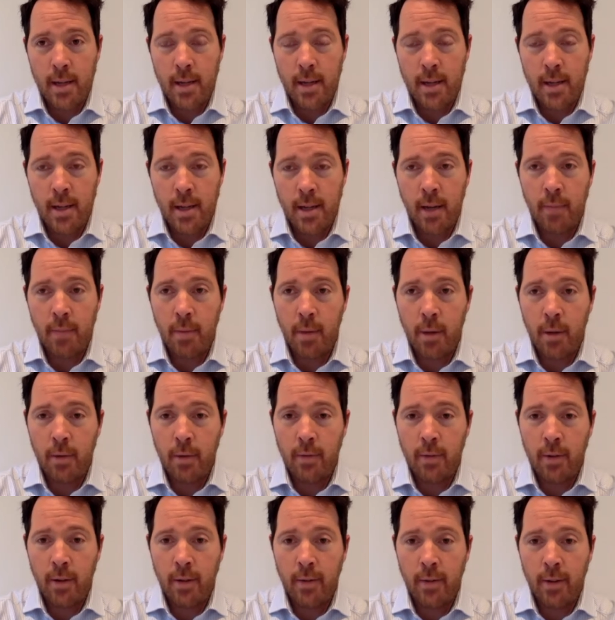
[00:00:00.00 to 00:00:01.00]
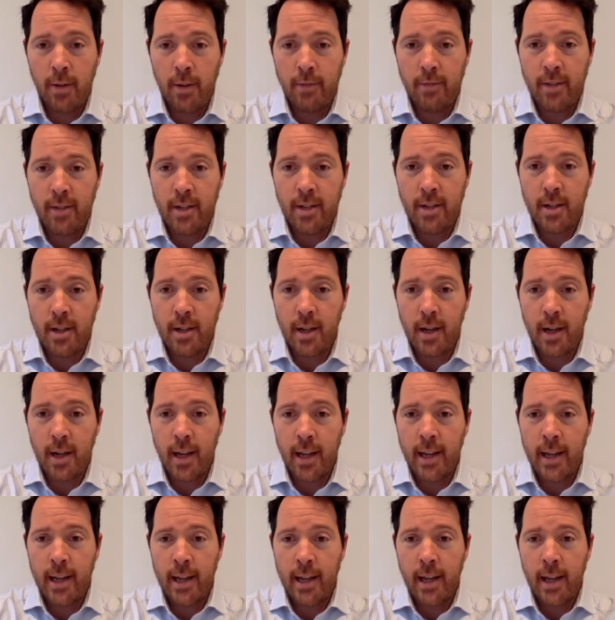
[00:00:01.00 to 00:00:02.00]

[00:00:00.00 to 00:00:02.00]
it's IPO very very recently.